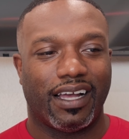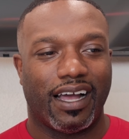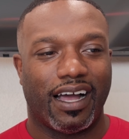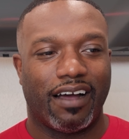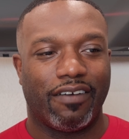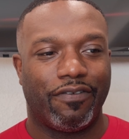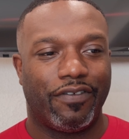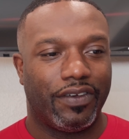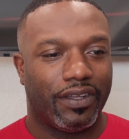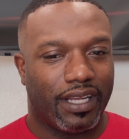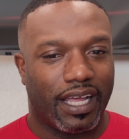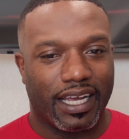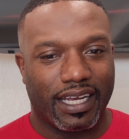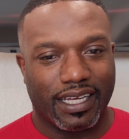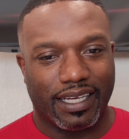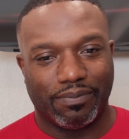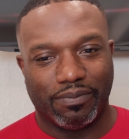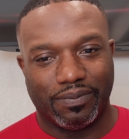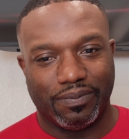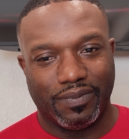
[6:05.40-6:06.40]
I feel like
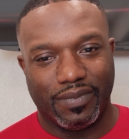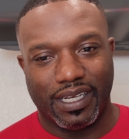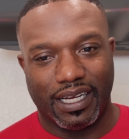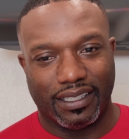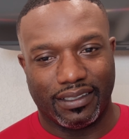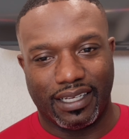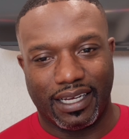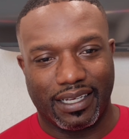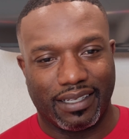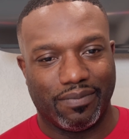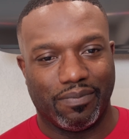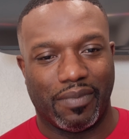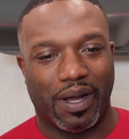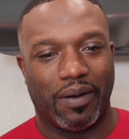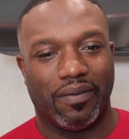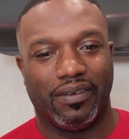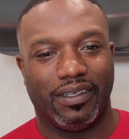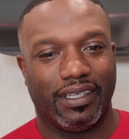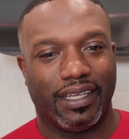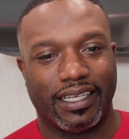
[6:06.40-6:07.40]
I'm like my,
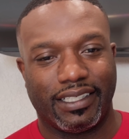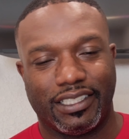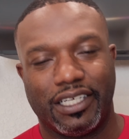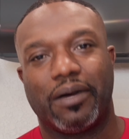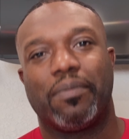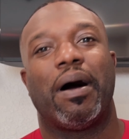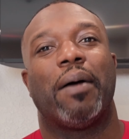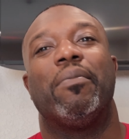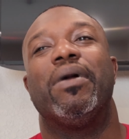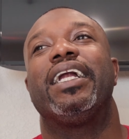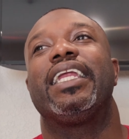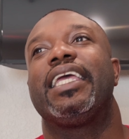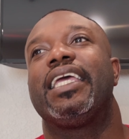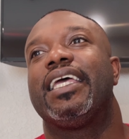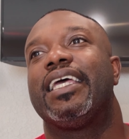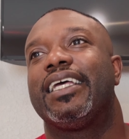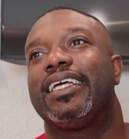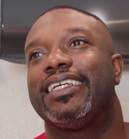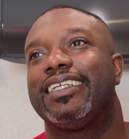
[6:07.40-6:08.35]
they took my money.